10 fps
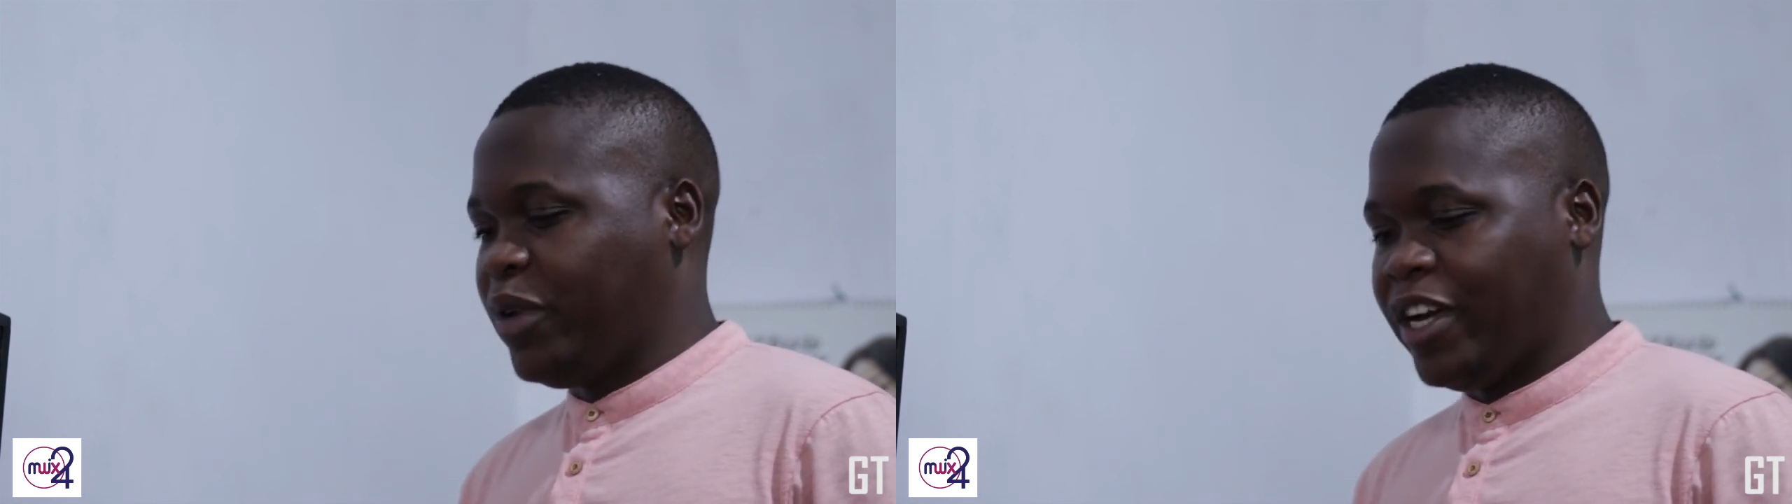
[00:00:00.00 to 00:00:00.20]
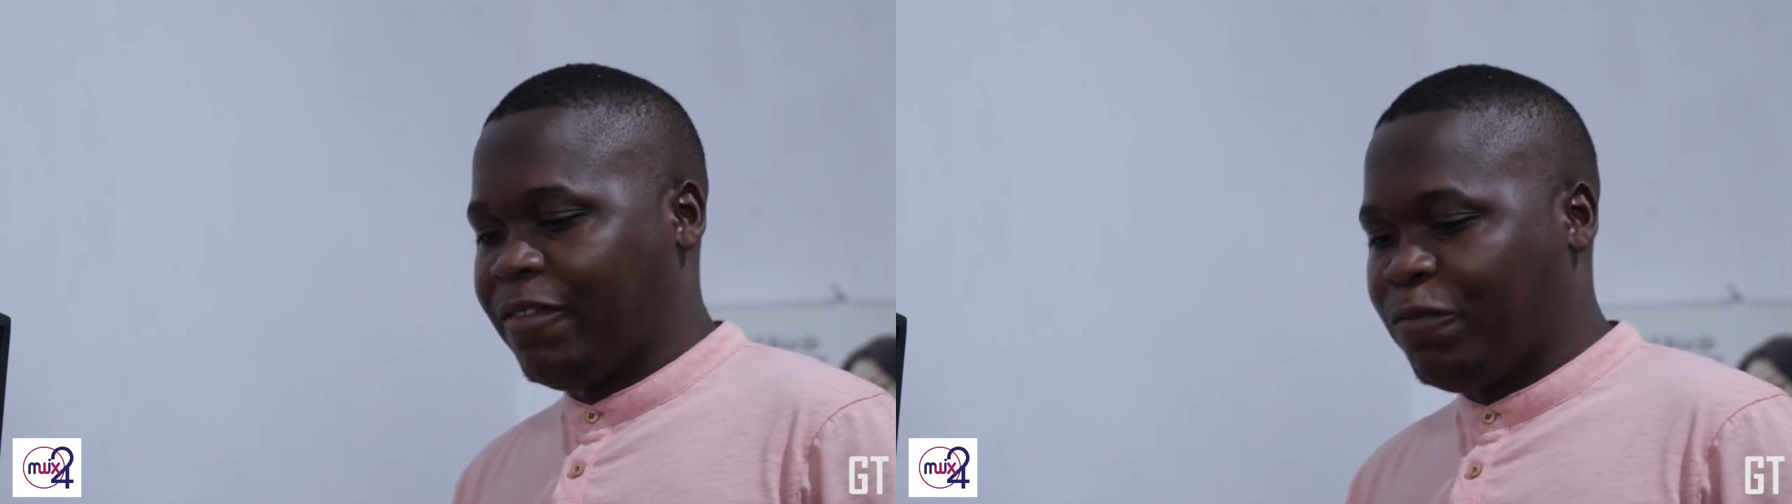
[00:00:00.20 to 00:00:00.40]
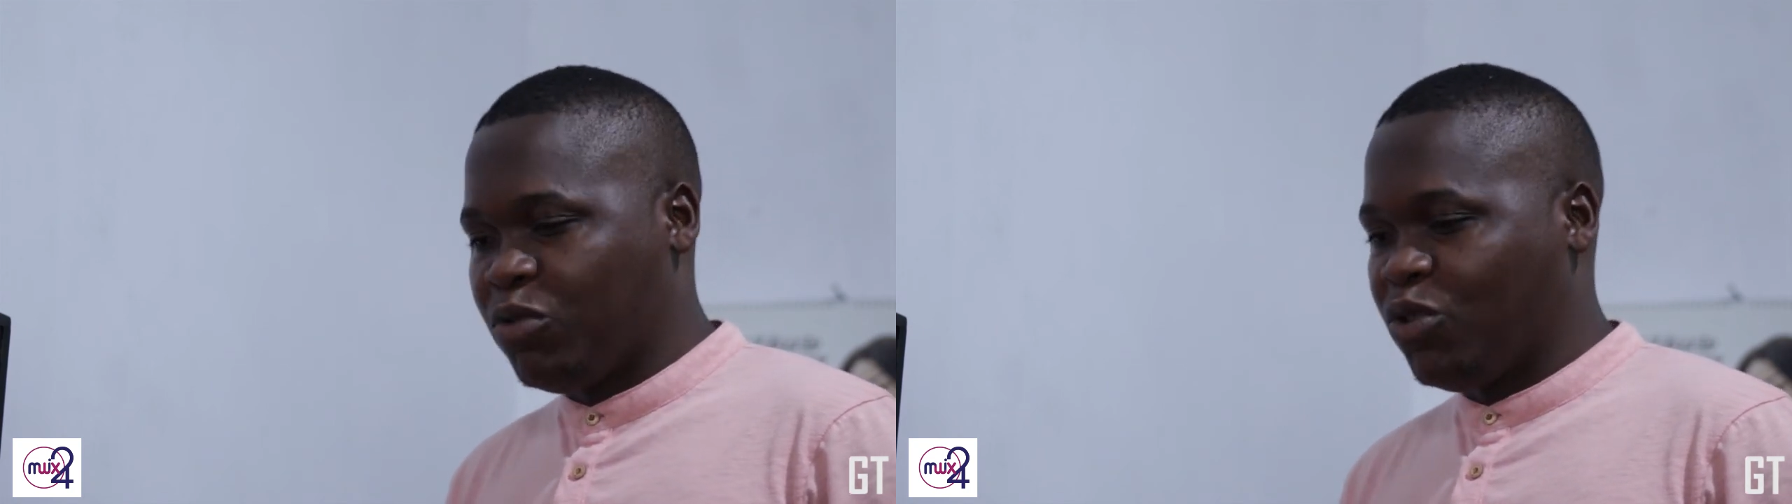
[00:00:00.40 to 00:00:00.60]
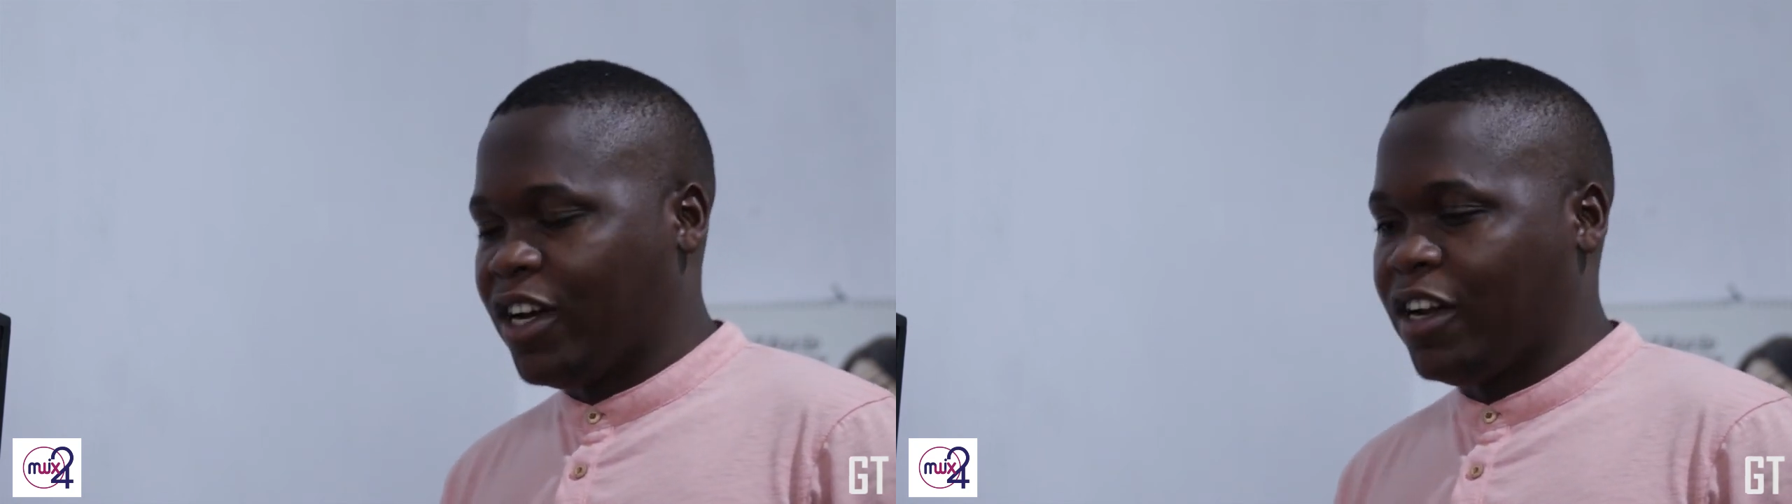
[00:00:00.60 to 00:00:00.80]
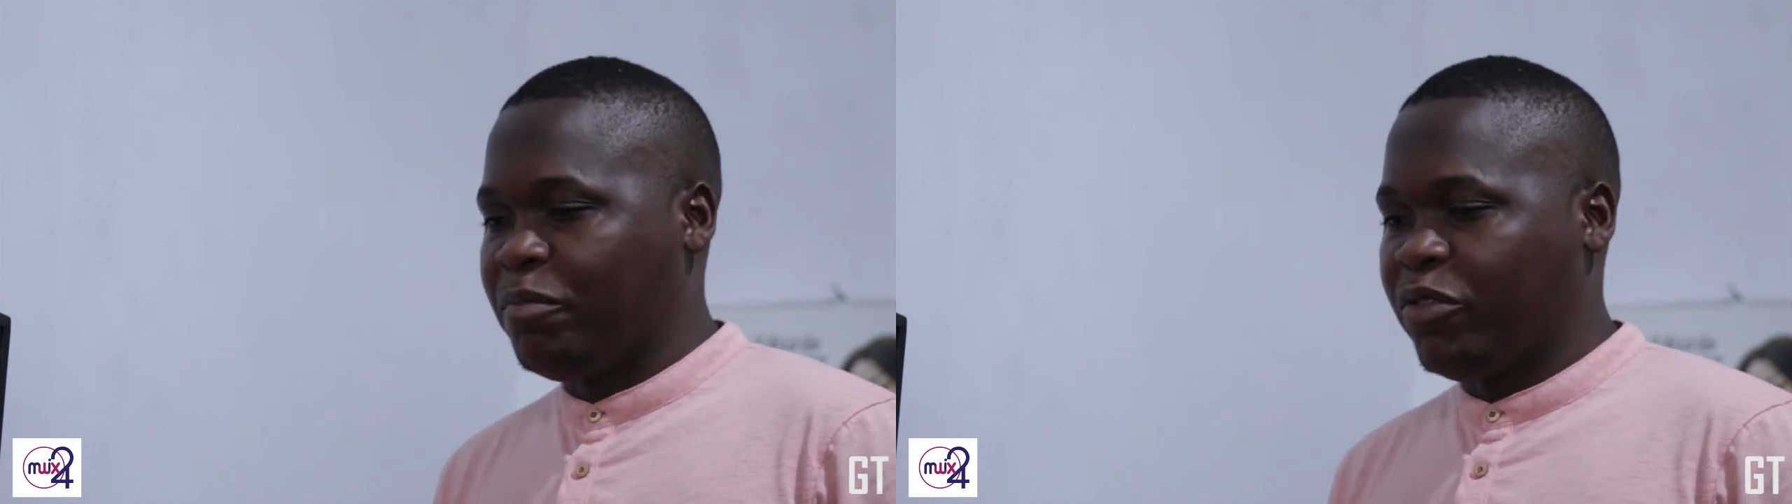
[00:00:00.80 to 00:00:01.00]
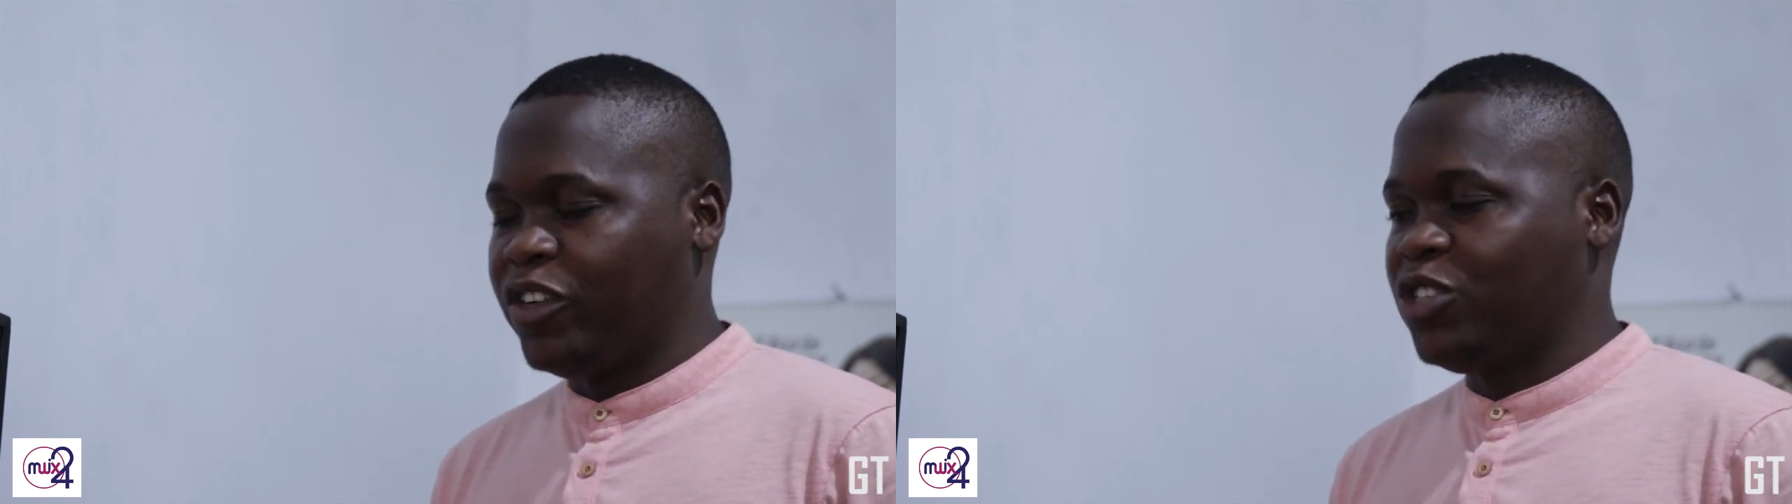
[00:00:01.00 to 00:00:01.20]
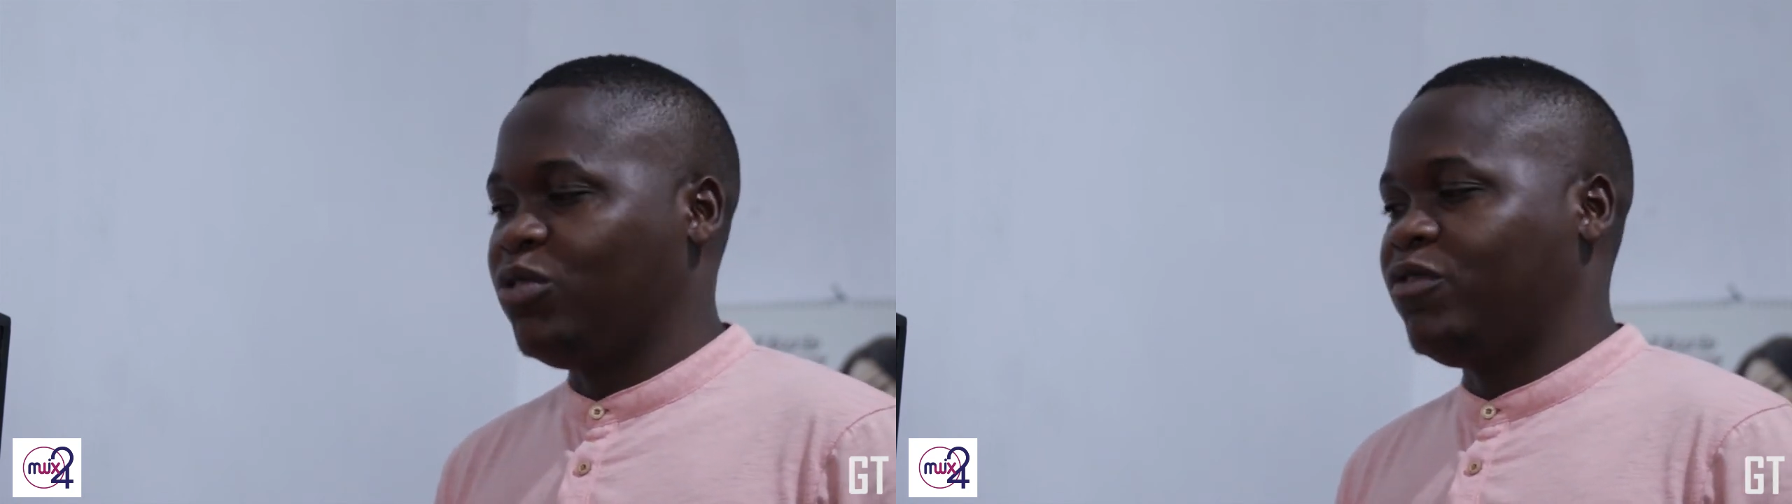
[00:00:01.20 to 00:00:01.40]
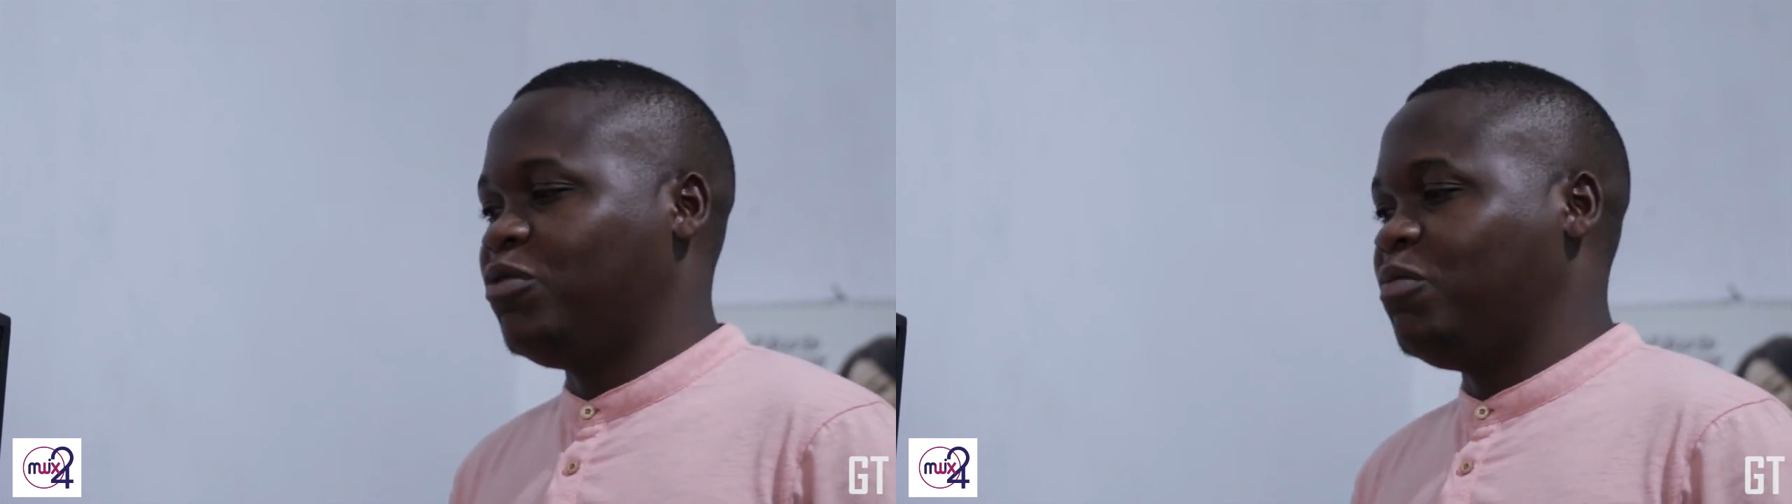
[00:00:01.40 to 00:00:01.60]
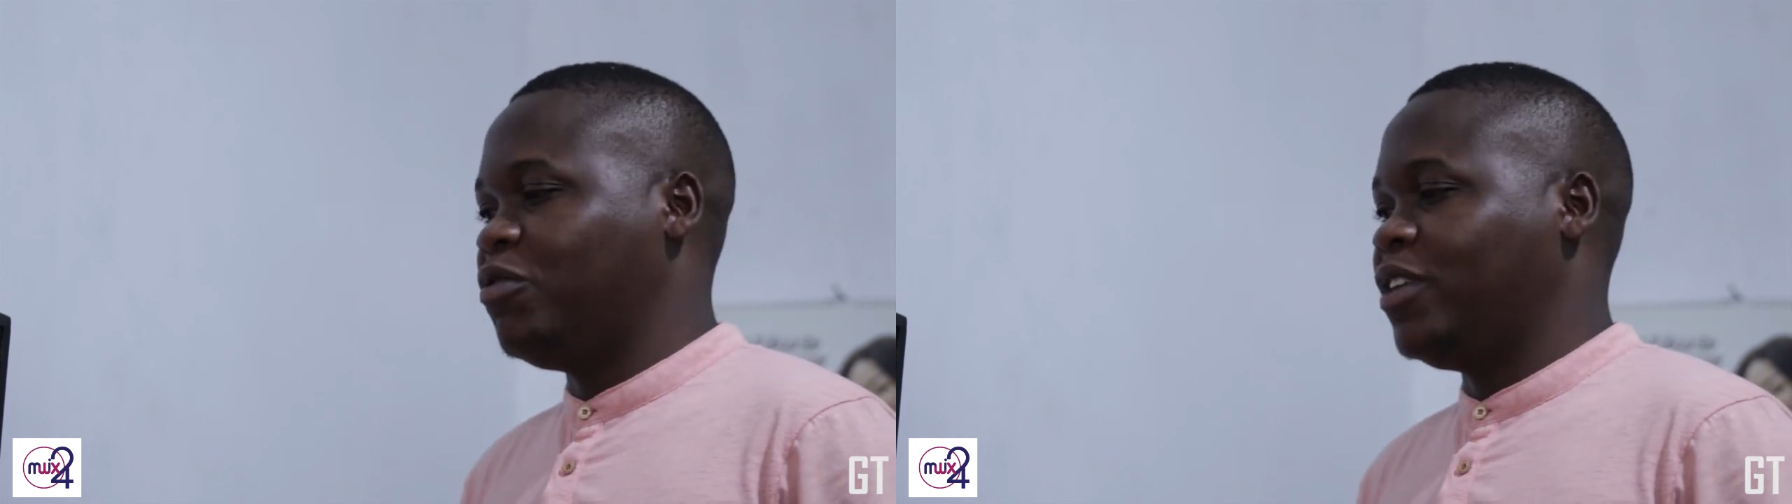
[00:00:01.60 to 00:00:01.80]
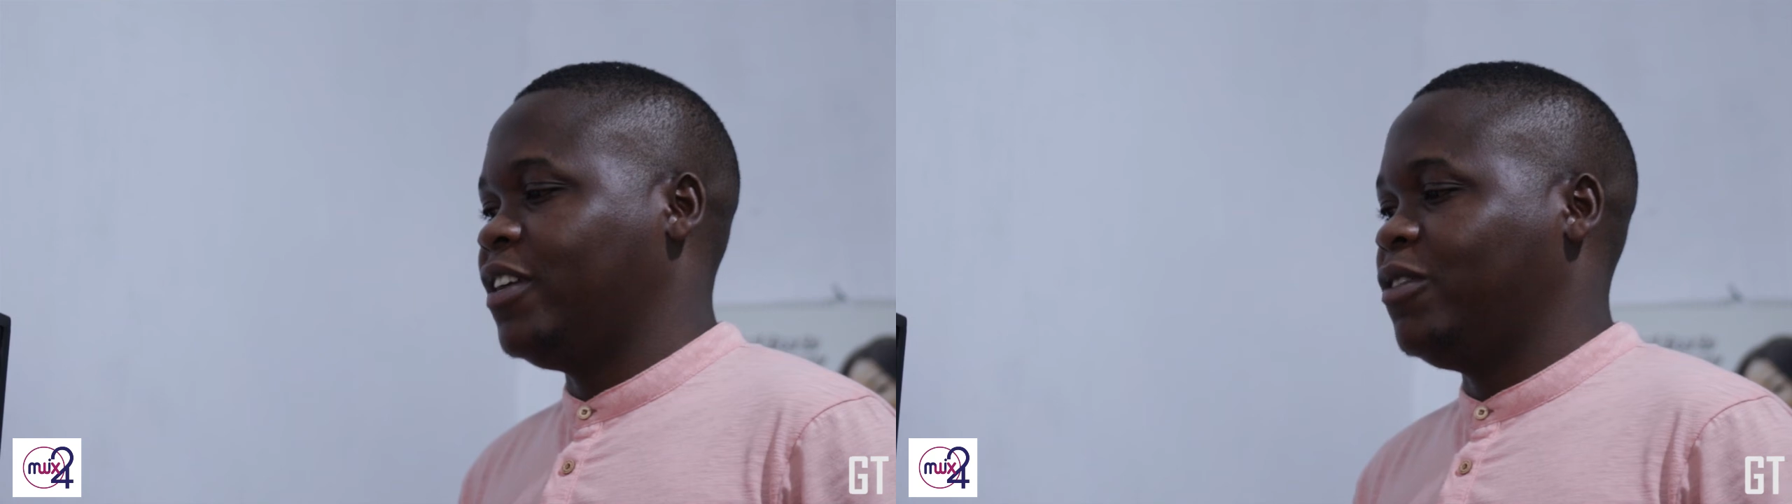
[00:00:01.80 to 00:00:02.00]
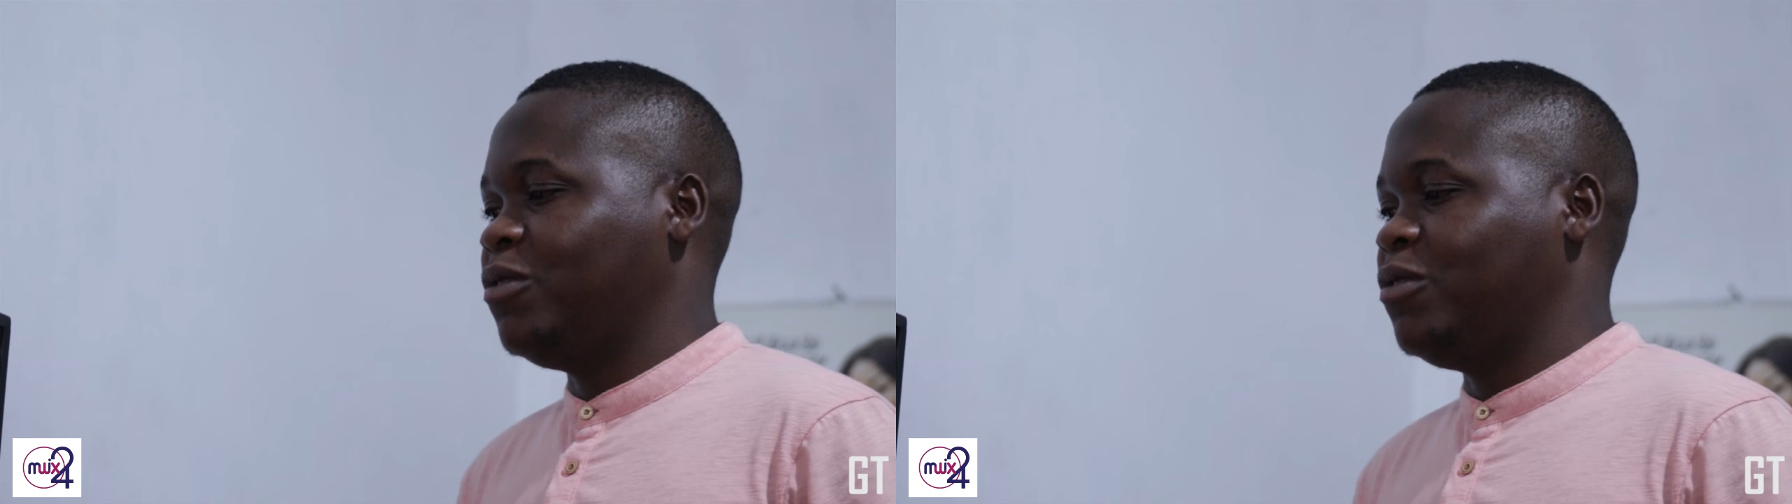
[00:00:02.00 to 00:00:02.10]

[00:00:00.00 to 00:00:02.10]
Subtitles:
Where a professional footballer?